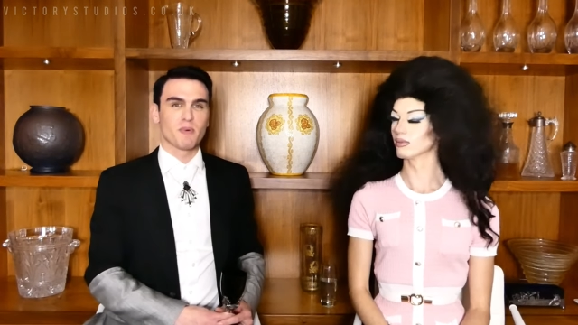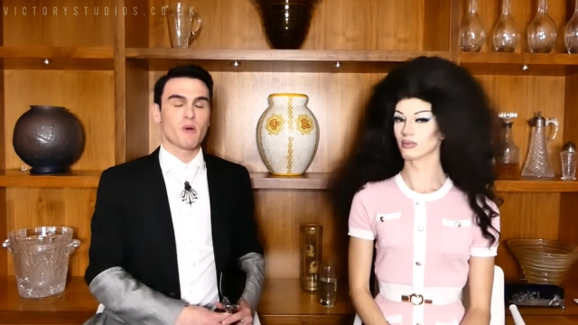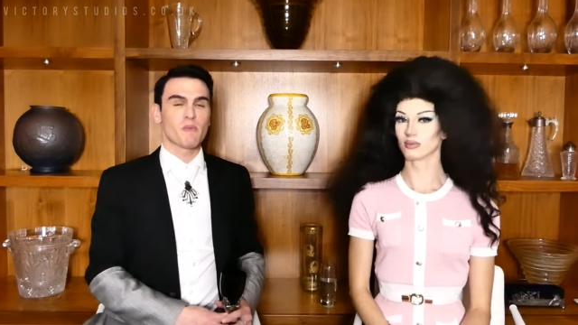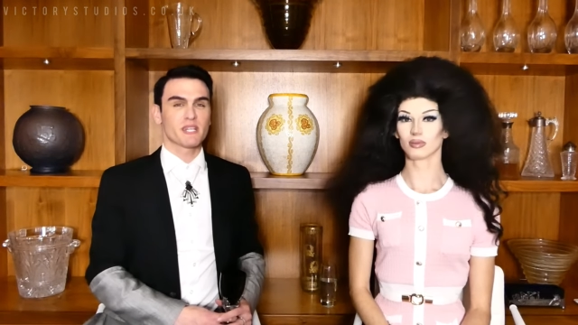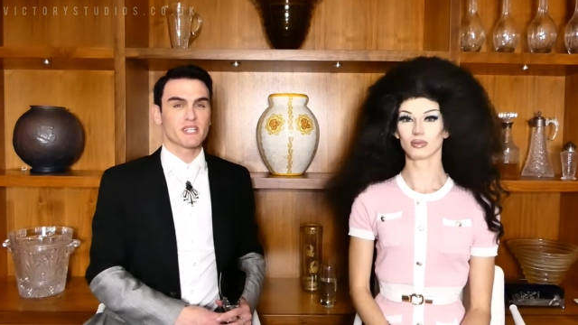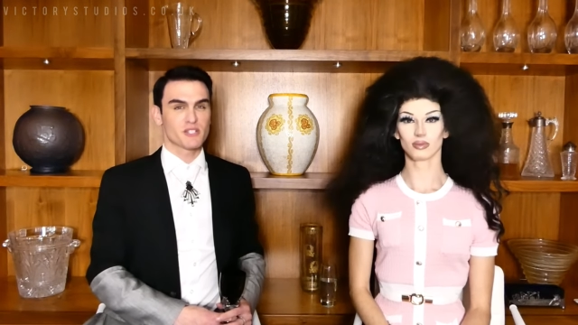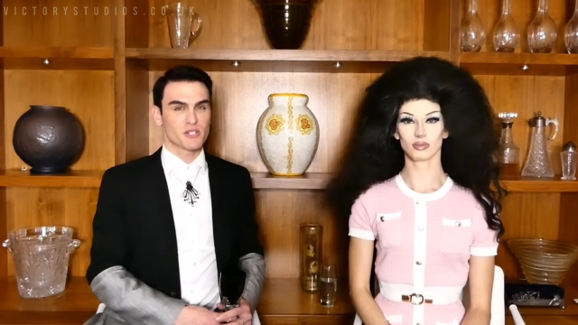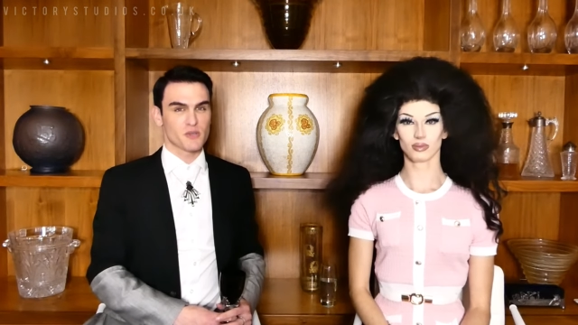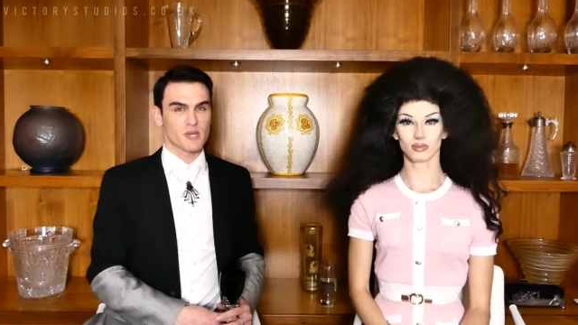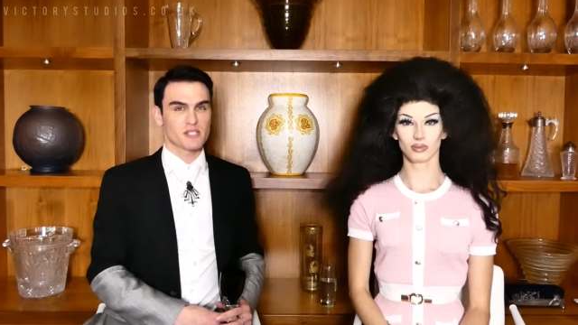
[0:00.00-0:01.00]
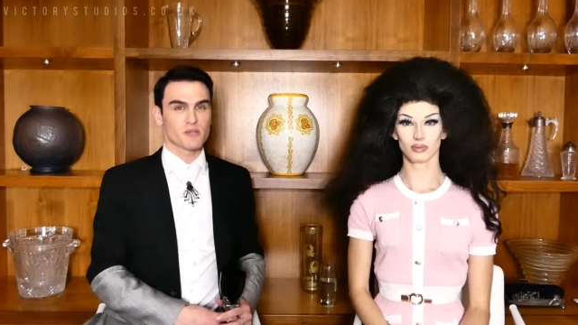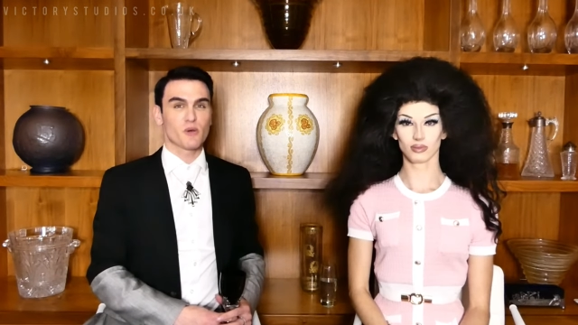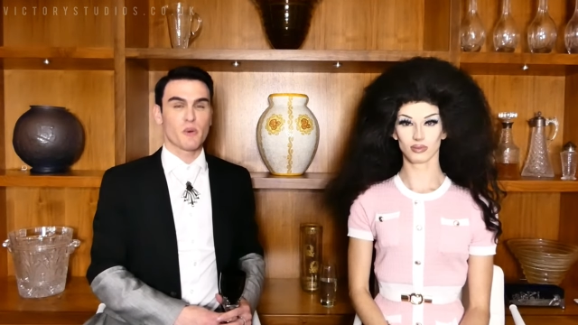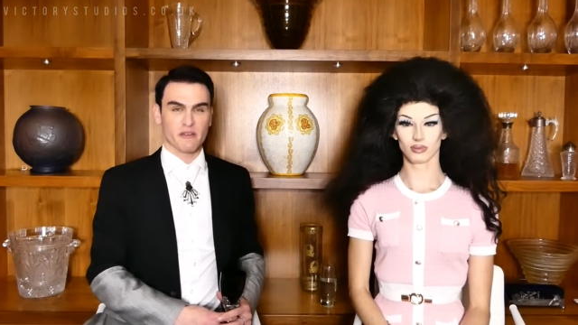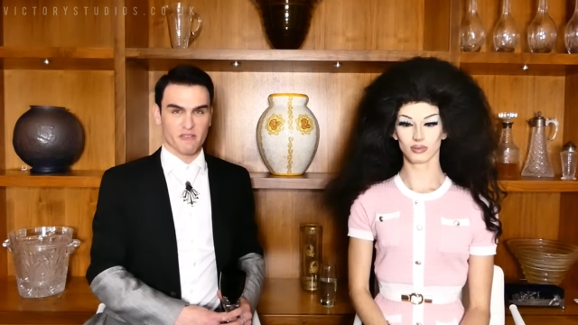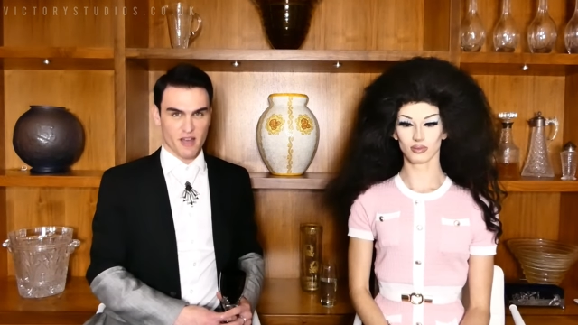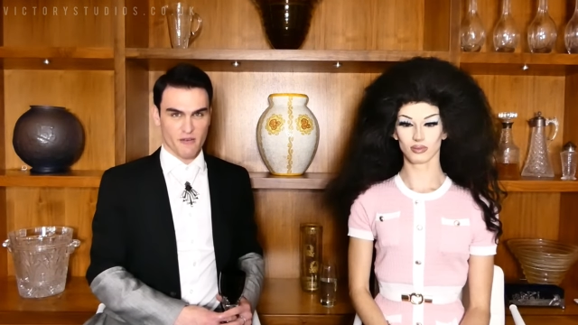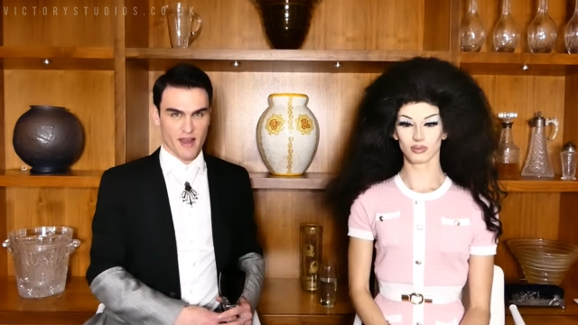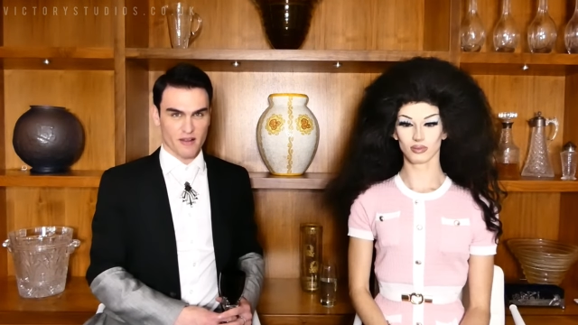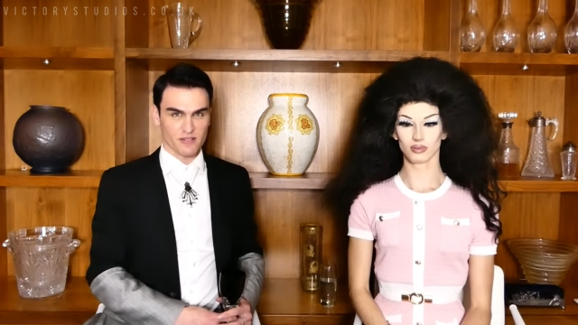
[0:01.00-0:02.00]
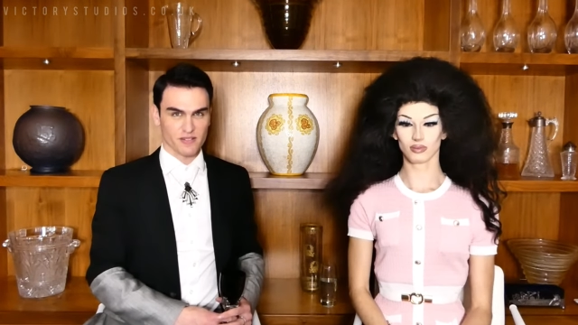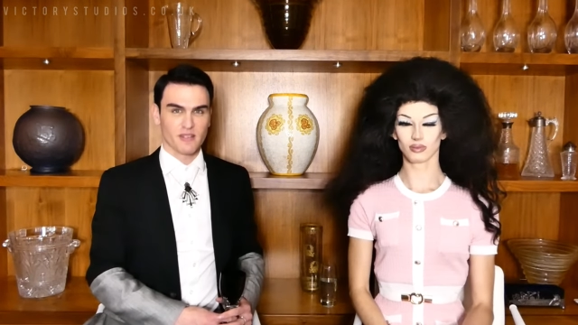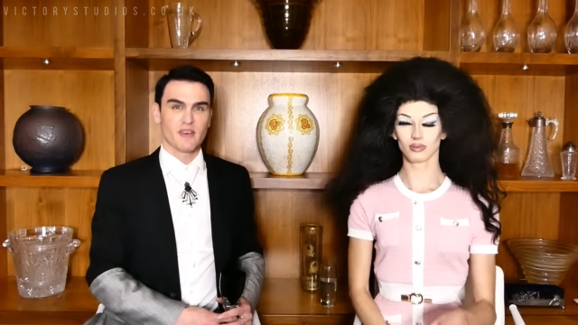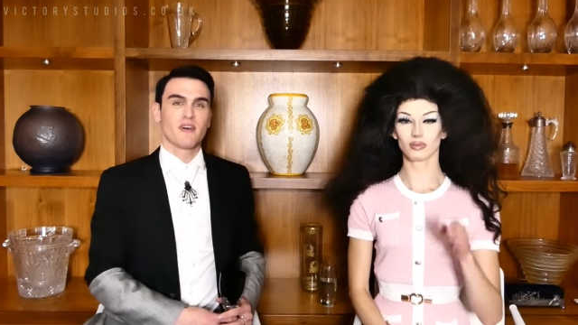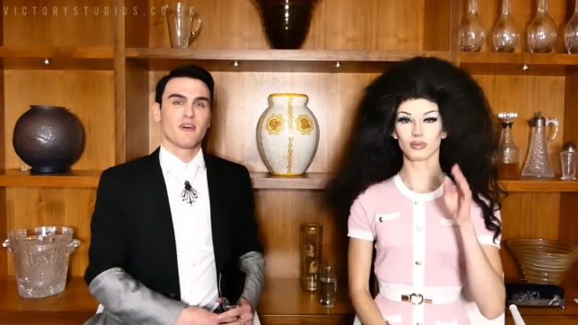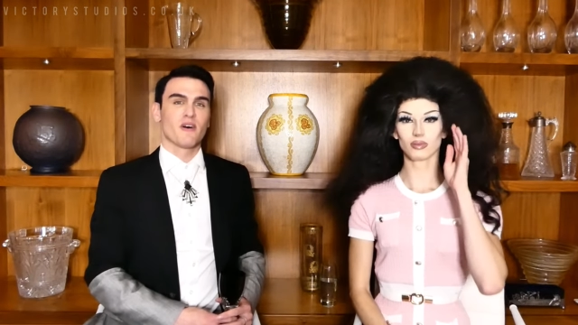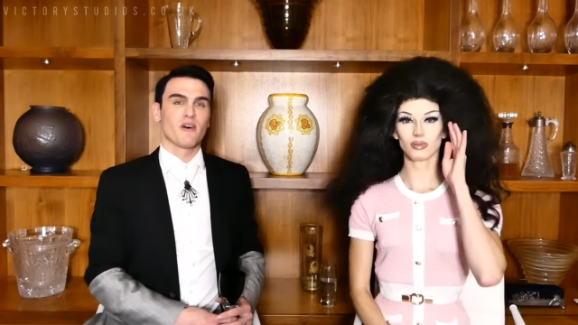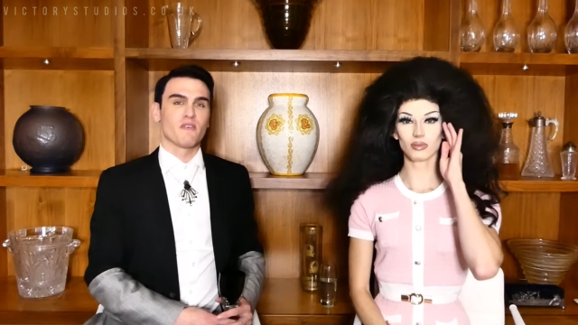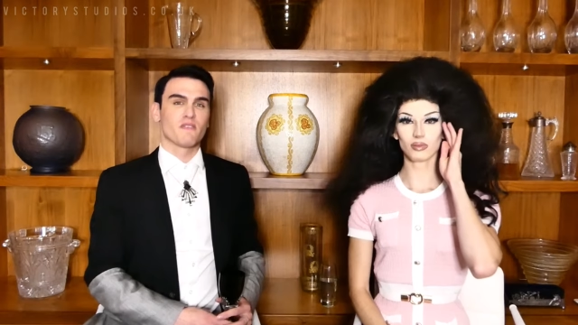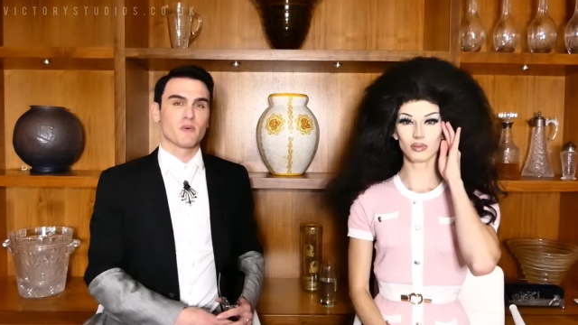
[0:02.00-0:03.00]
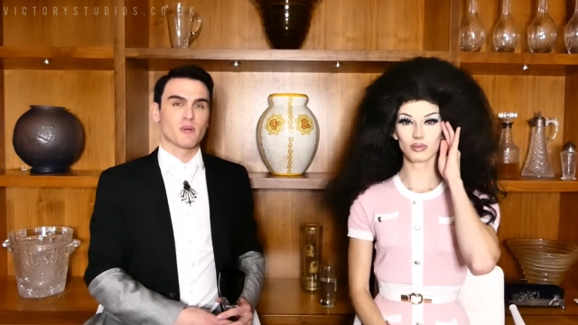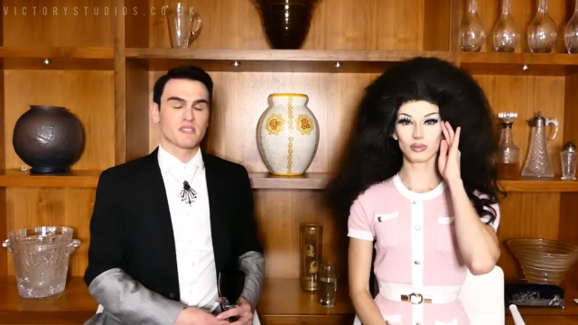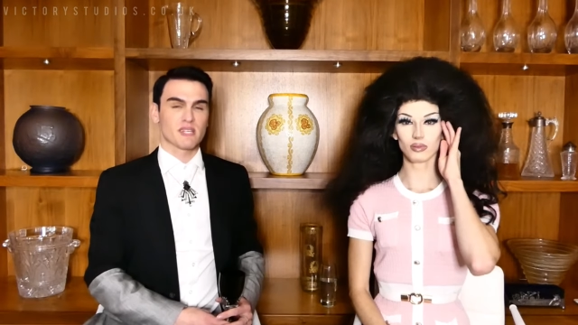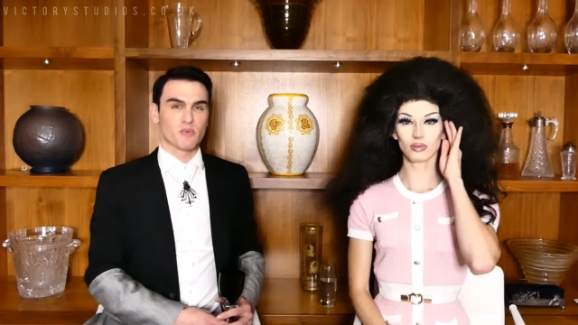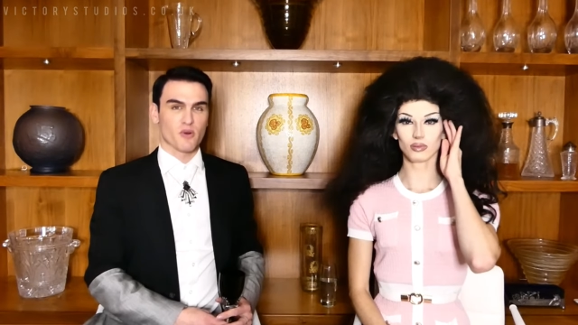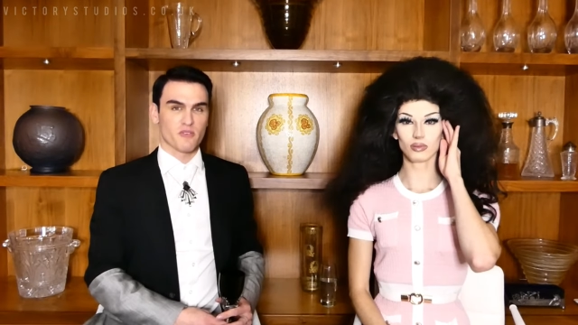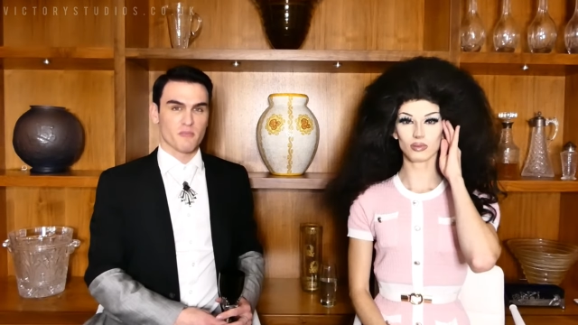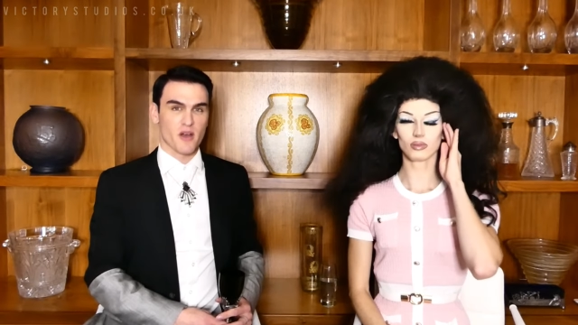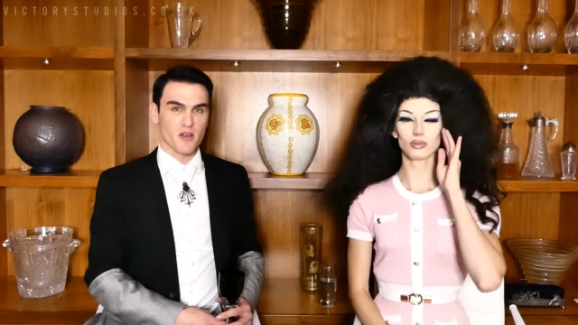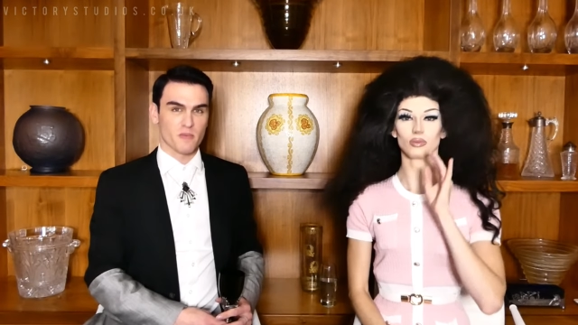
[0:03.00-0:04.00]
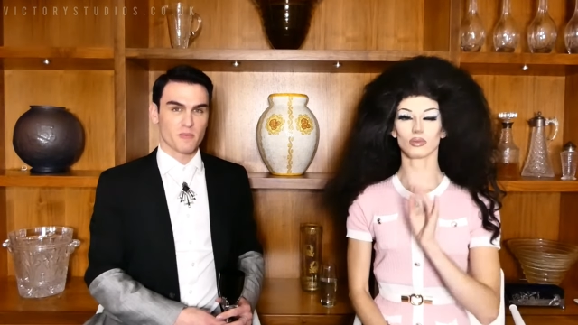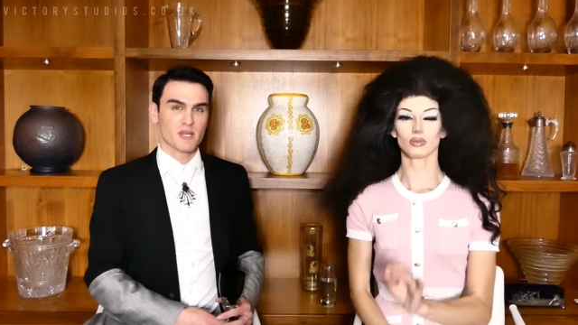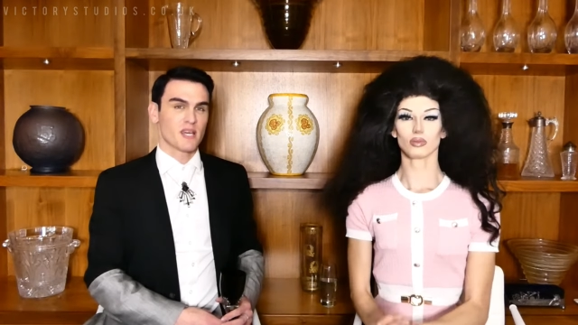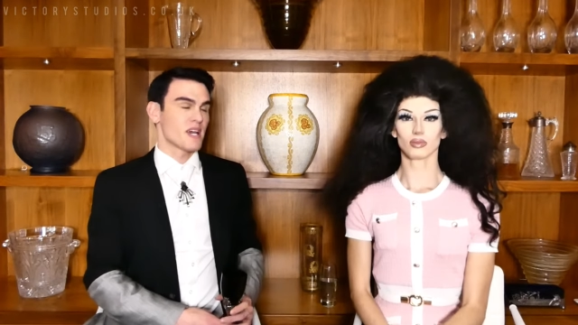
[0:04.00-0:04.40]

Speaker 1: but what we're going to do is do a quick fire round of the ones that they brought from home,